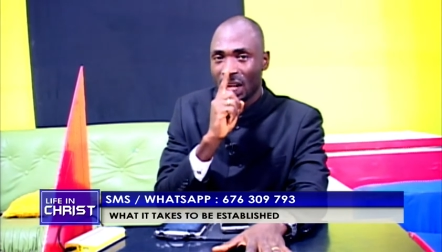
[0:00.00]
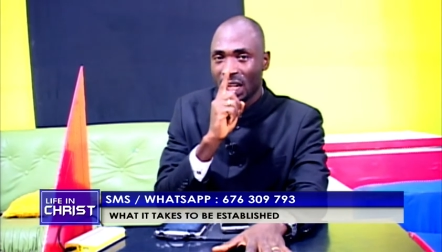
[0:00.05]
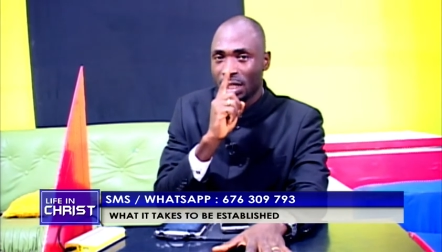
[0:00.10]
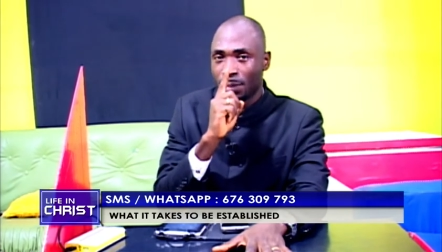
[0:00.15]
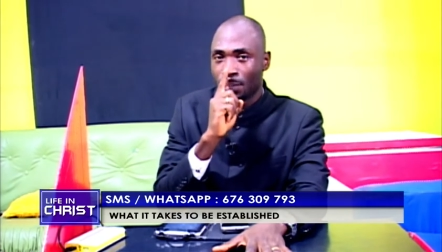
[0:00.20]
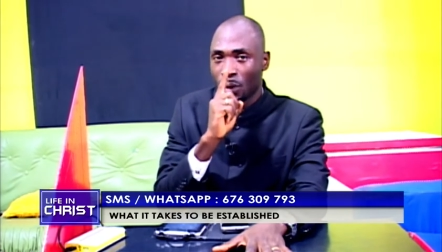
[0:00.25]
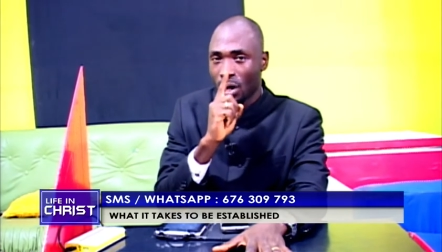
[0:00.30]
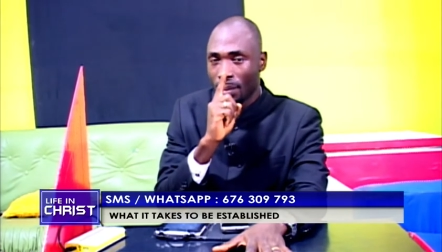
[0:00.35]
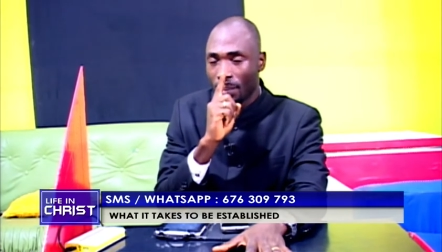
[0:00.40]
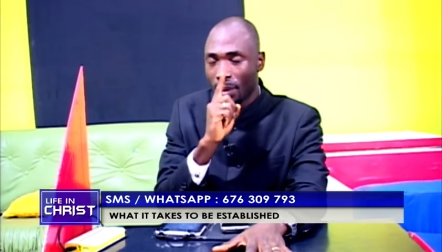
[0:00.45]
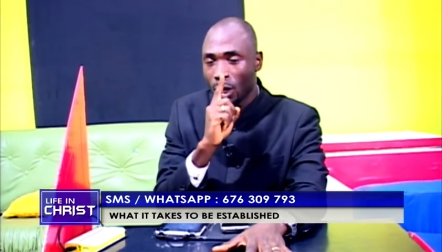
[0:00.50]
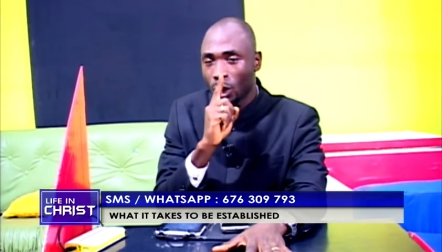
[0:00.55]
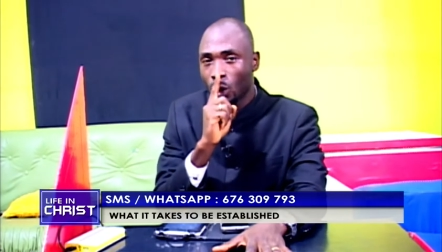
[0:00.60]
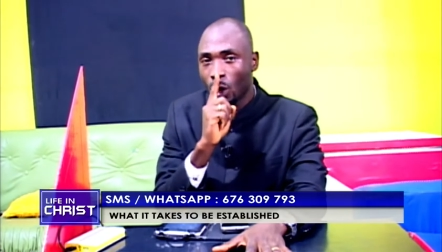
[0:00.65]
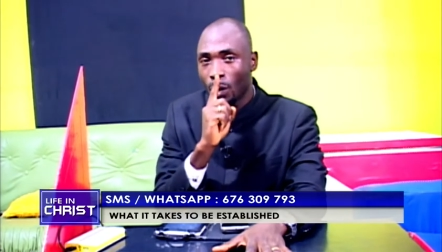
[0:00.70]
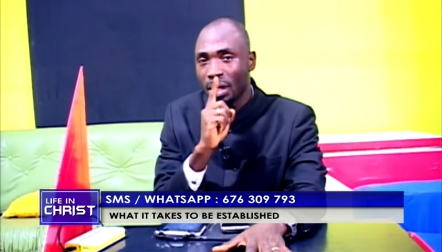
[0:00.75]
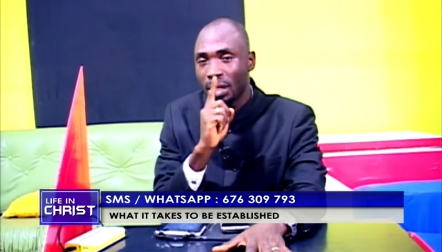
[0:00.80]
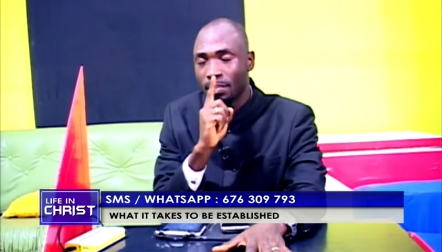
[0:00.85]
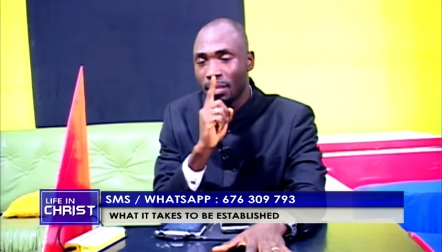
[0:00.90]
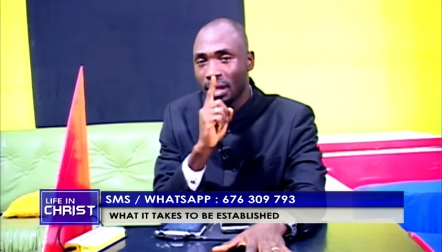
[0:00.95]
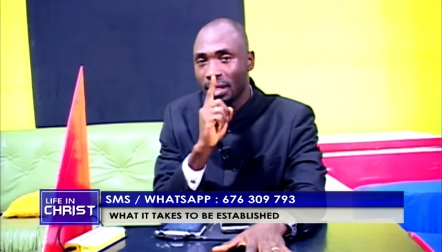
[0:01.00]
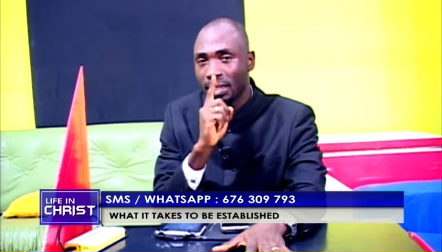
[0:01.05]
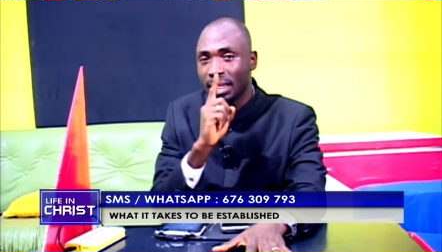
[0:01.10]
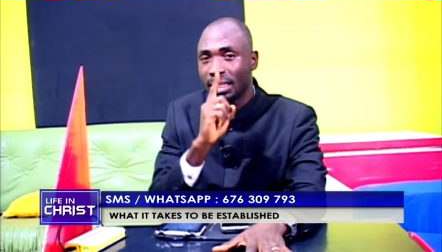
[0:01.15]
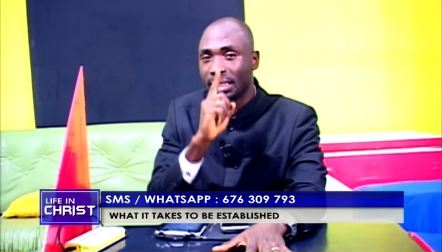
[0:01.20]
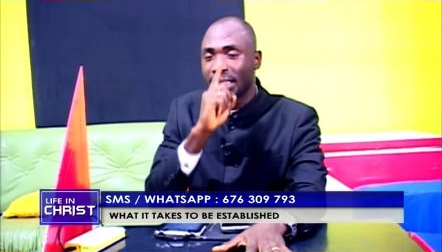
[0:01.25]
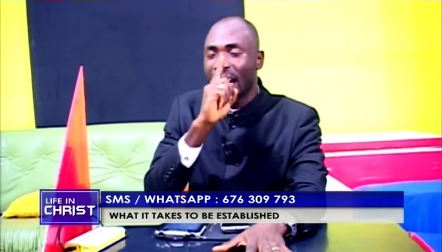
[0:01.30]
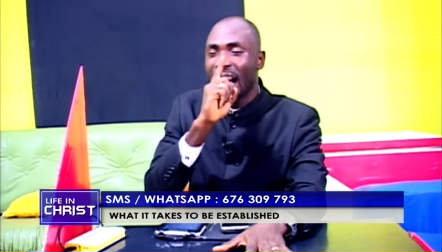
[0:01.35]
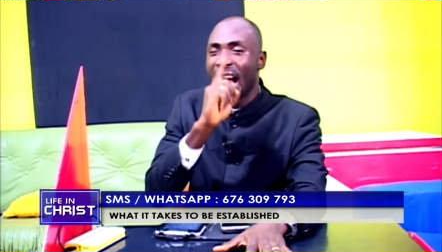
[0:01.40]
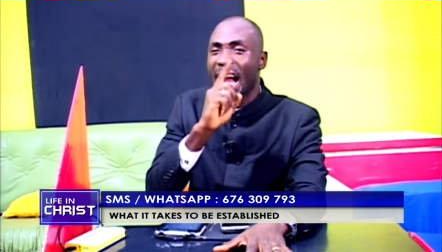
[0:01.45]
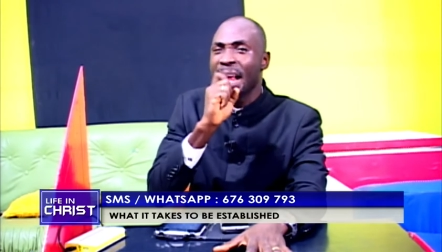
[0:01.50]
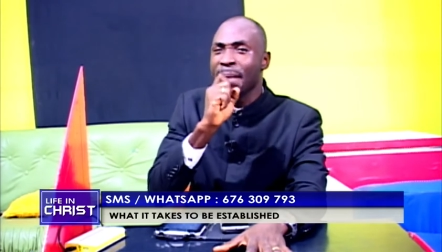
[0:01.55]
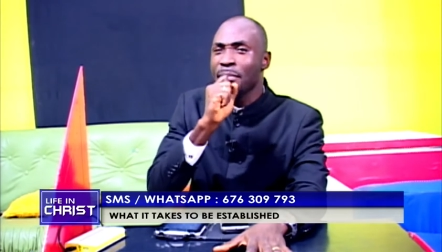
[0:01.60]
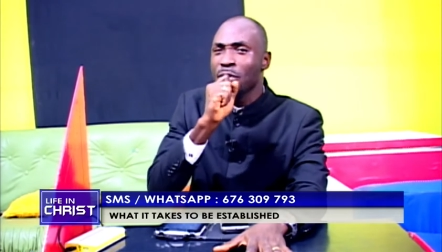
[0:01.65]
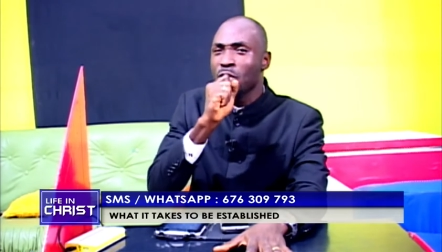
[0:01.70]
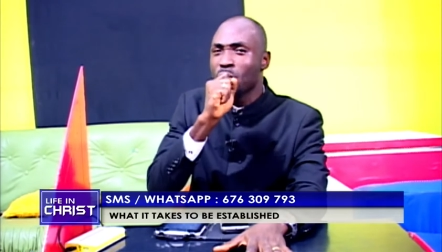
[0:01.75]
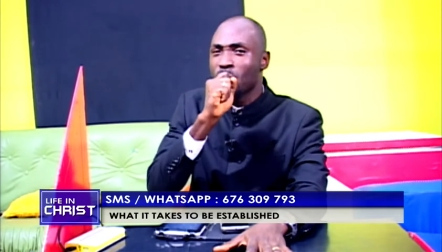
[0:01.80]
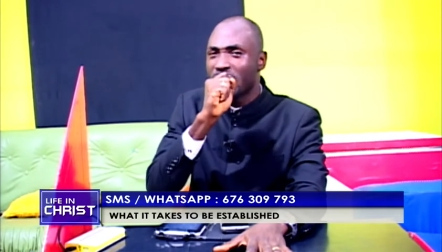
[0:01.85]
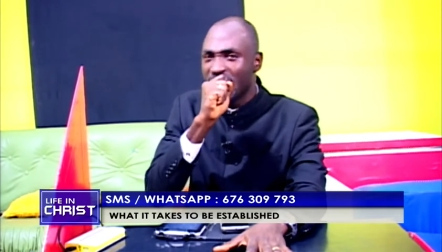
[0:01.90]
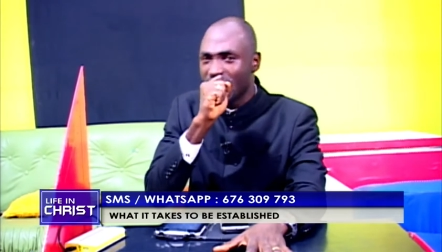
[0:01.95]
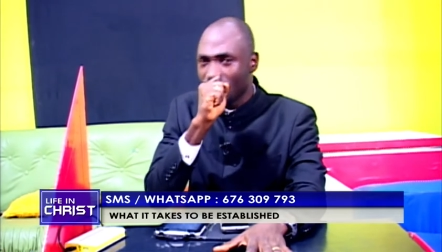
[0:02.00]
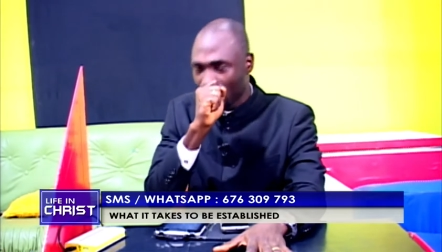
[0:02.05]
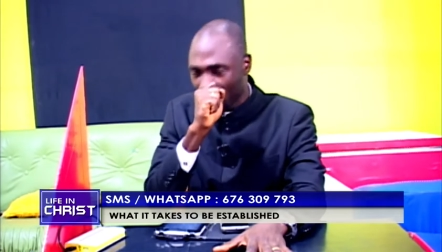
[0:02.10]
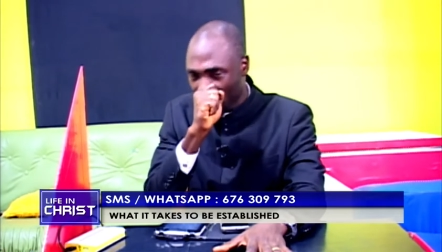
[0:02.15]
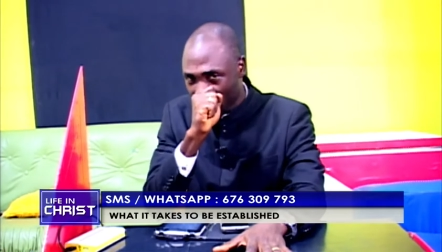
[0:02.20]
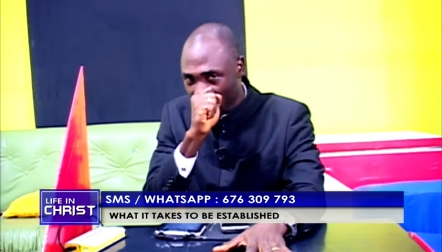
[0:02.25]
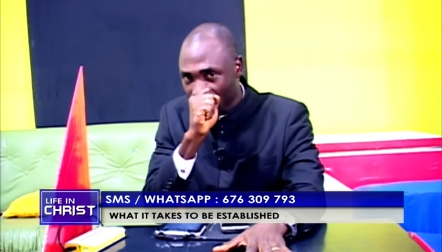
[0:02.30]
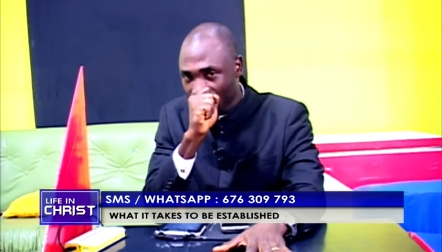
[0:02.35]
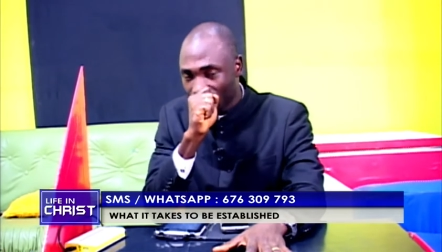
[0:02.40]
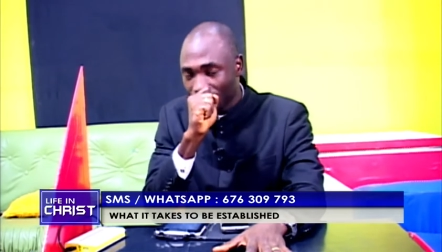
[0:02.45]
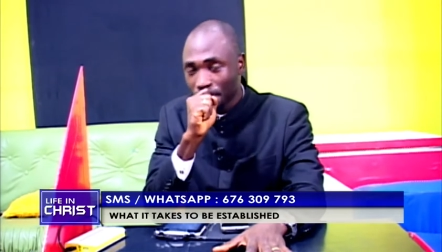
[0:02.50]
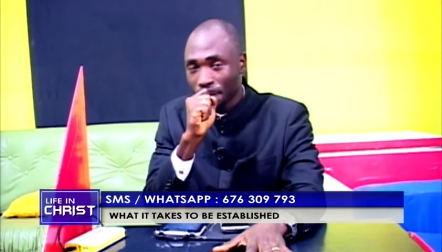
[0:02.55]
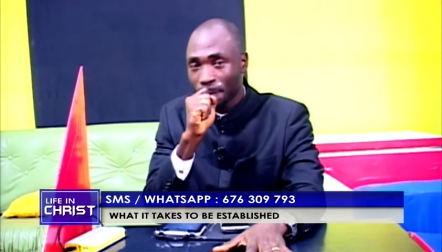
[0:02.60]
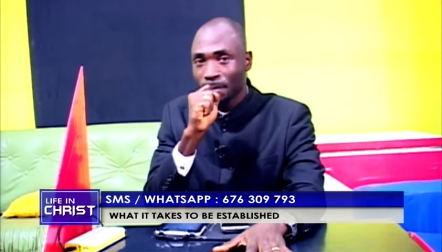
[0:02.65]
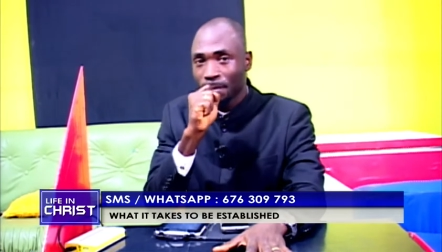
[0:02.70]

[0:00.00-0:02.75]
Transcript: I spoke about commitment. The time you give